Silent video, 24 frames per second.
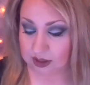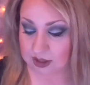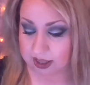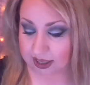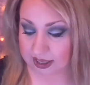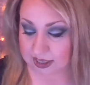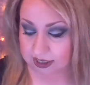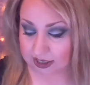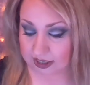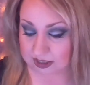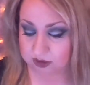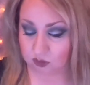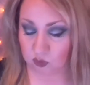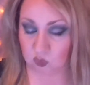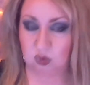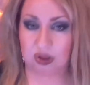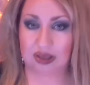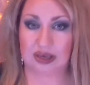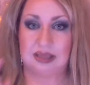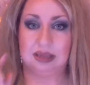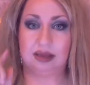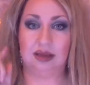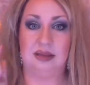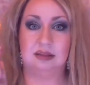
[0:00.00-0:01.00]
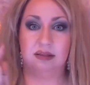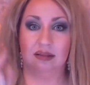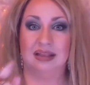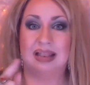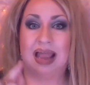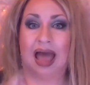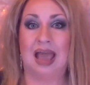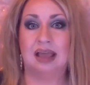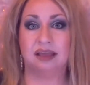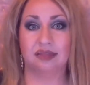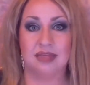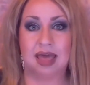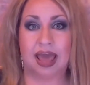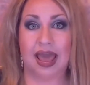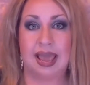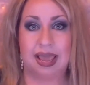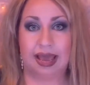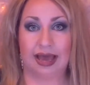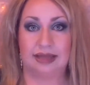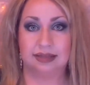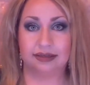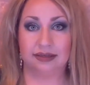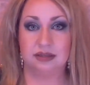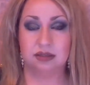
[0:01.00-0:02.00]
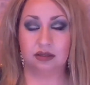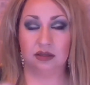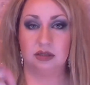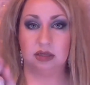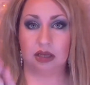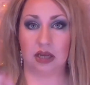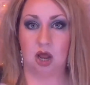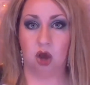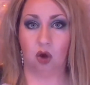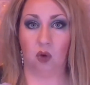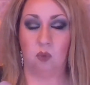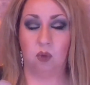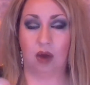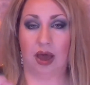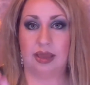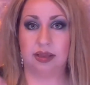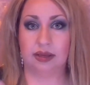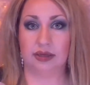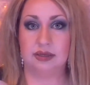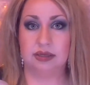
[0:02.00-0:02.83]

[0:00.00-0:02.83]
and when it's like that, you know,